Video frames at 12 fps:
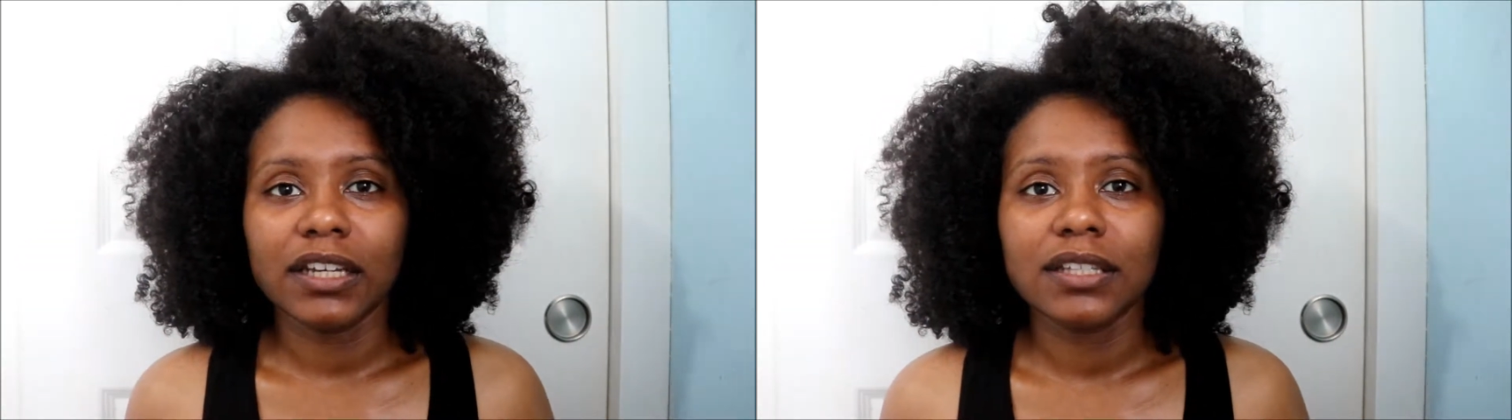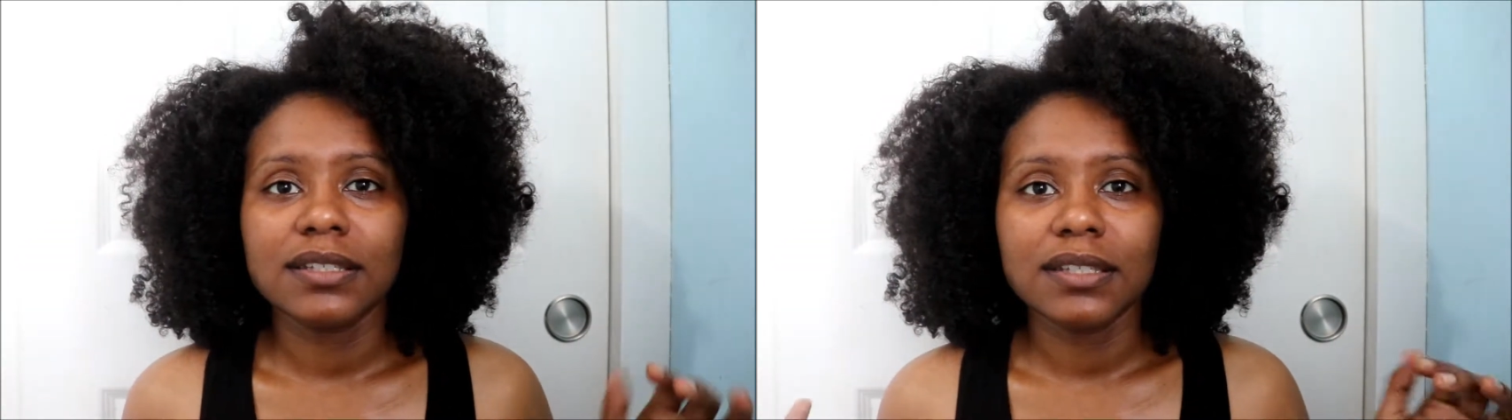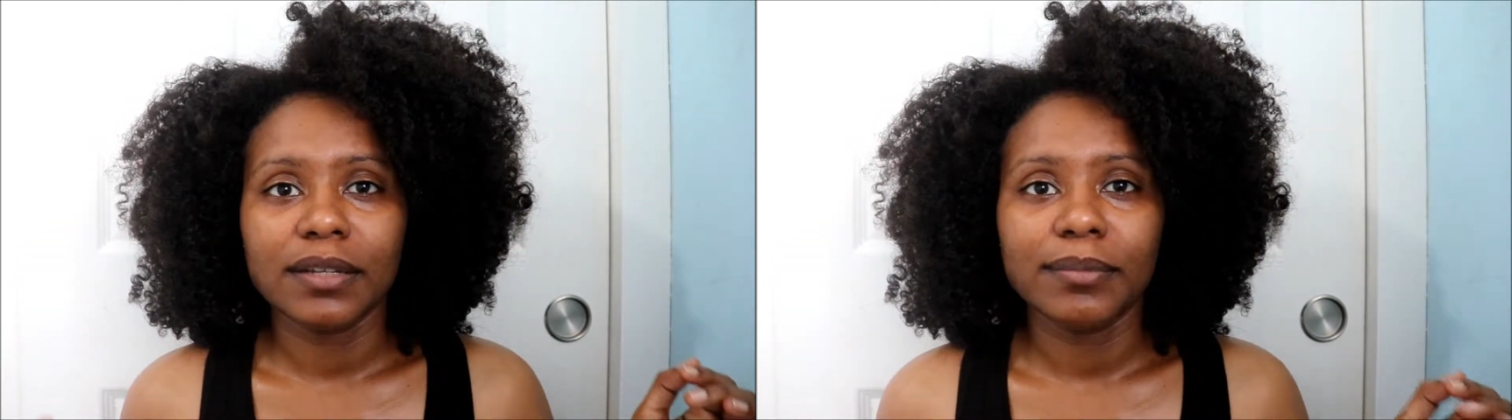
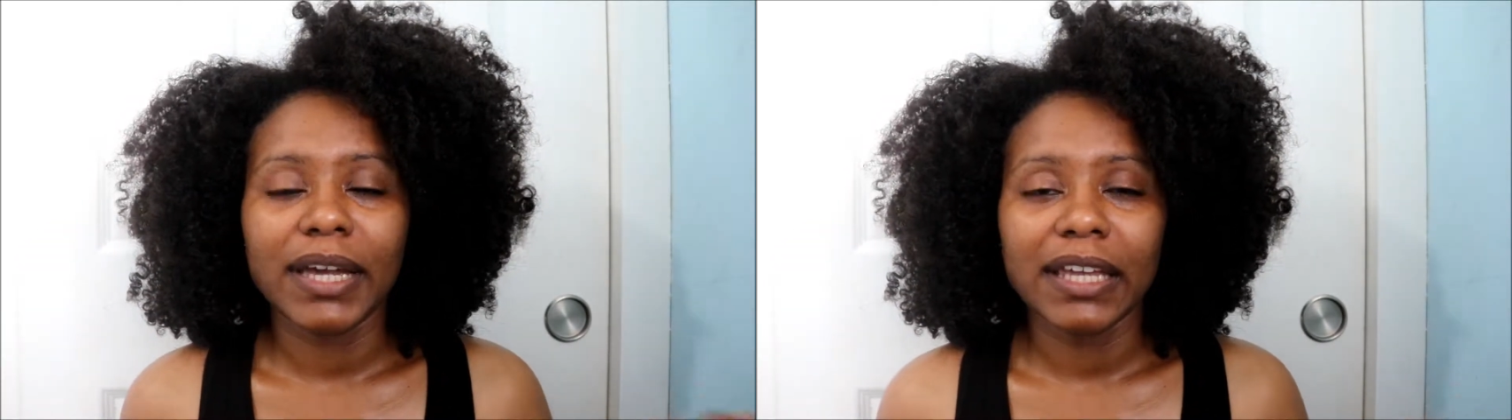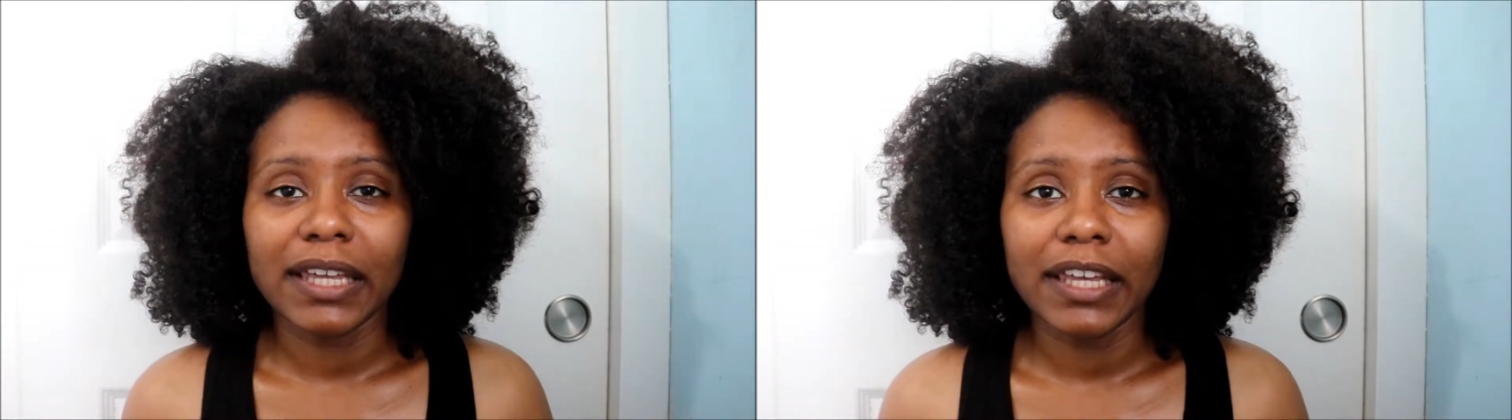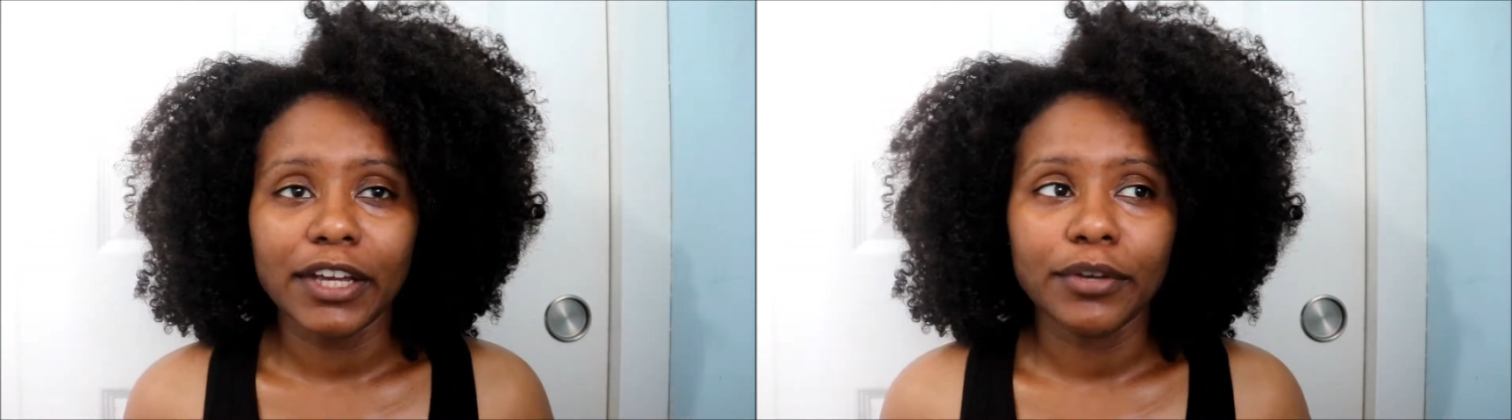concerning my
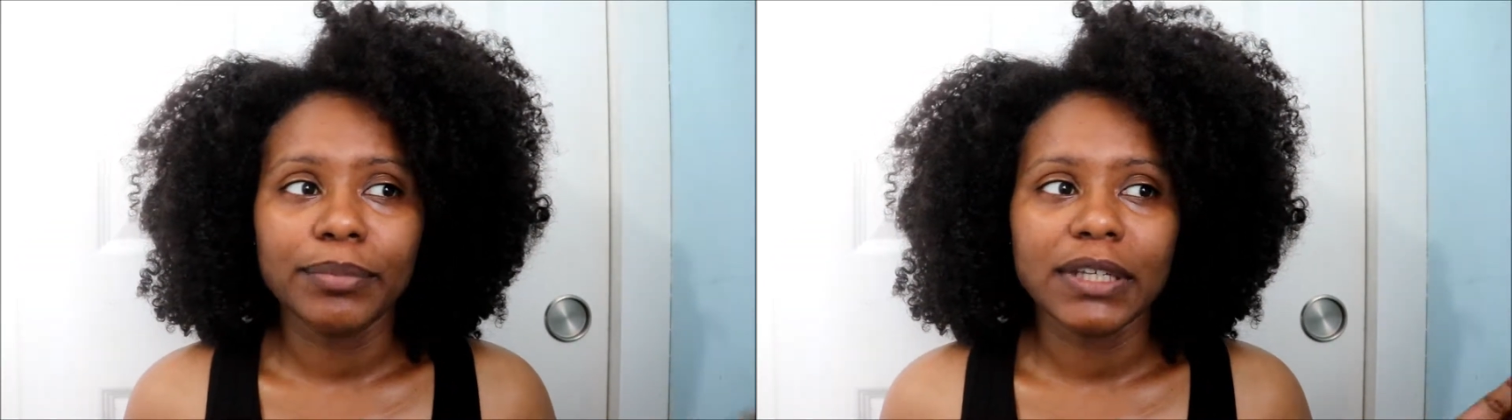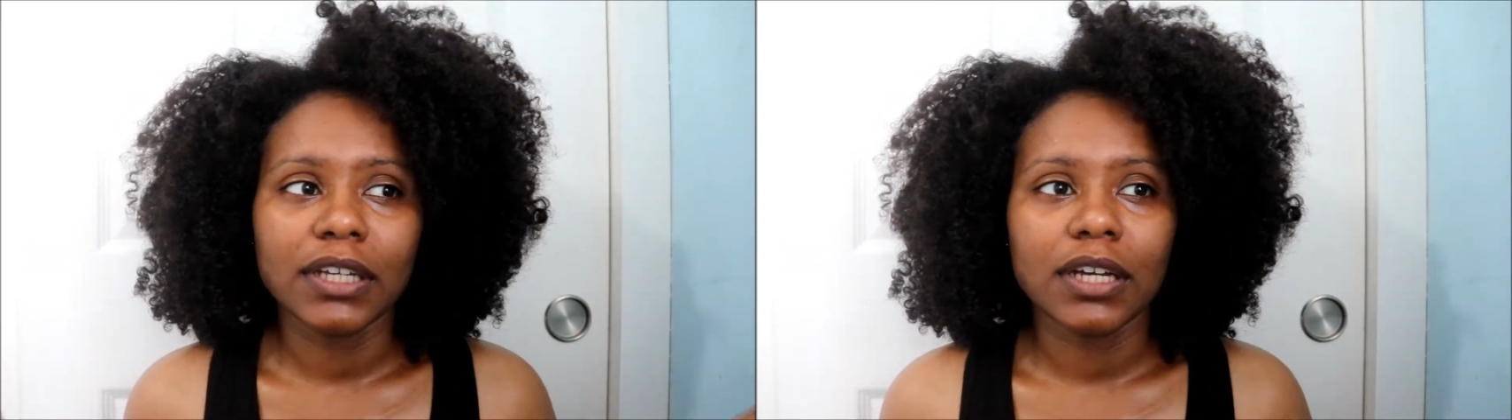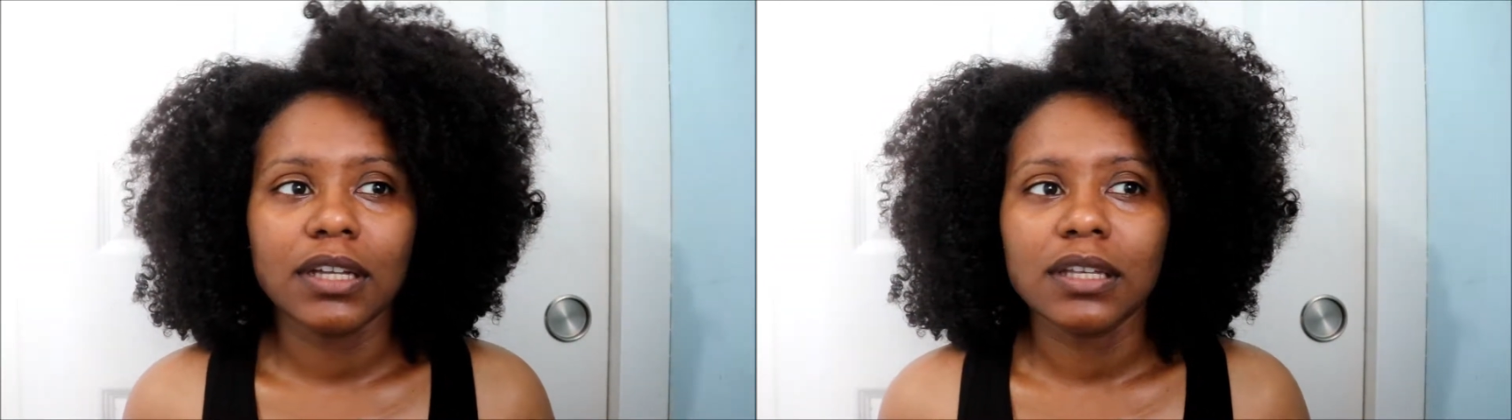hair
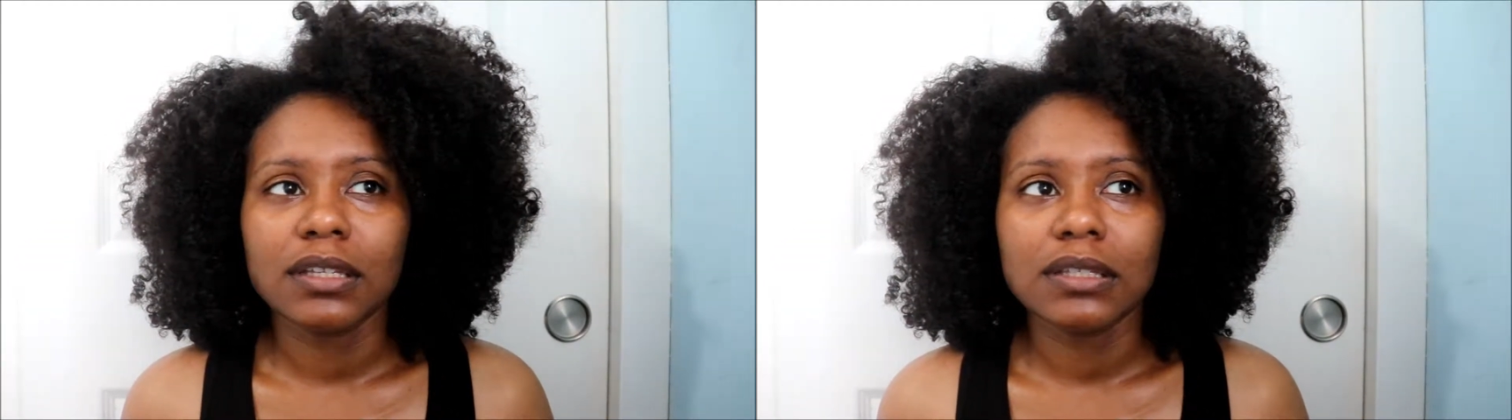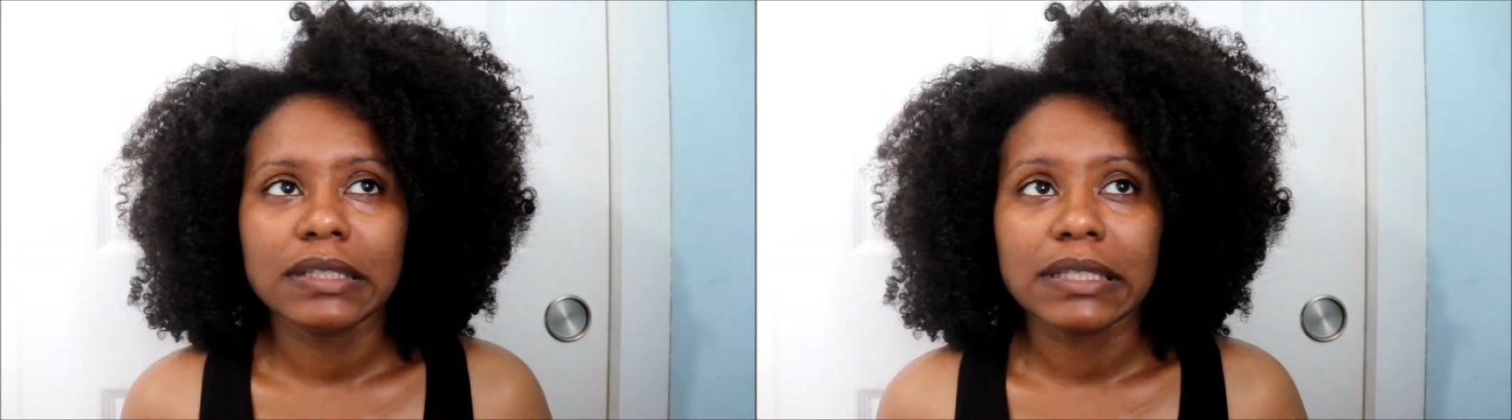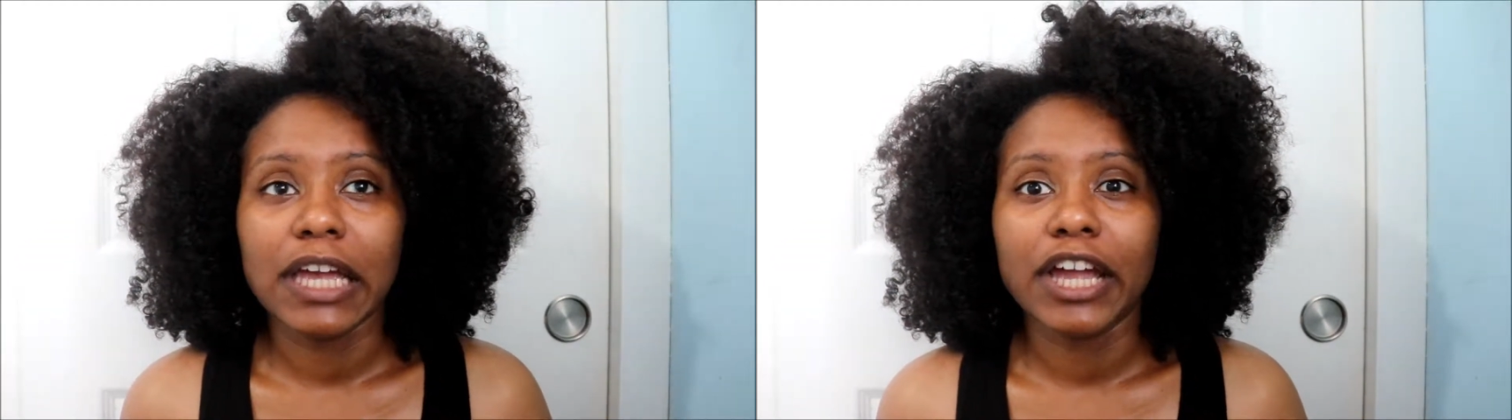
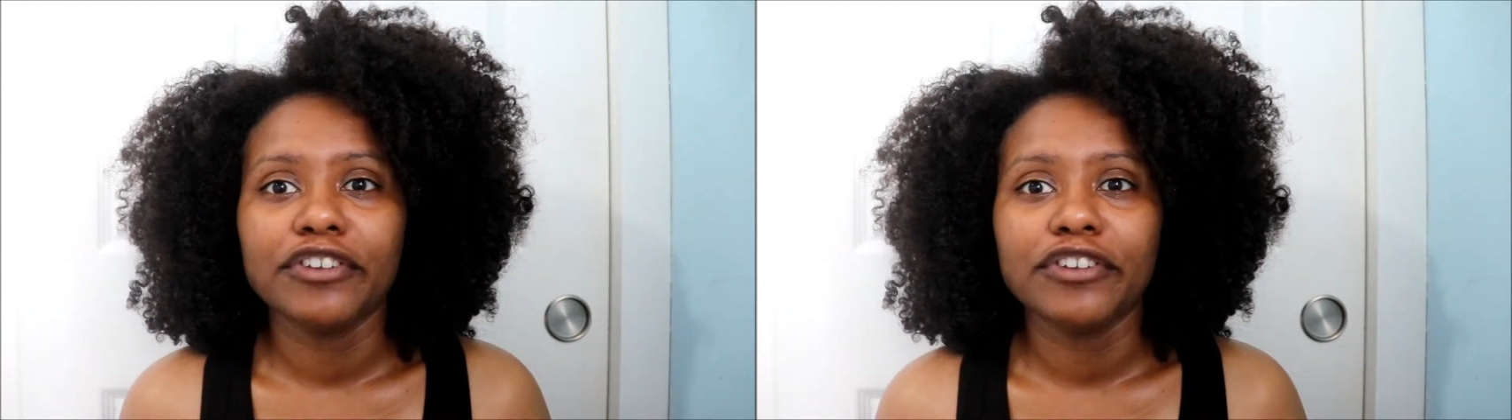because